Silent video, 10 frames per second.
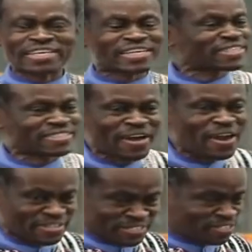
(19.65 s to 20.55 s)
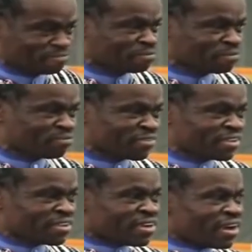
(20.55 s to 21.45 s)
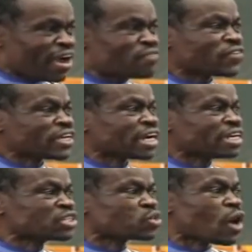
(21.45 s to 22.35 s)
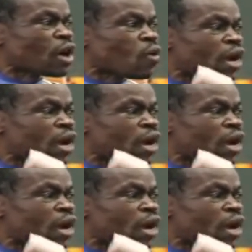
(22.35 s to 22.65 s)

It is not. Africans were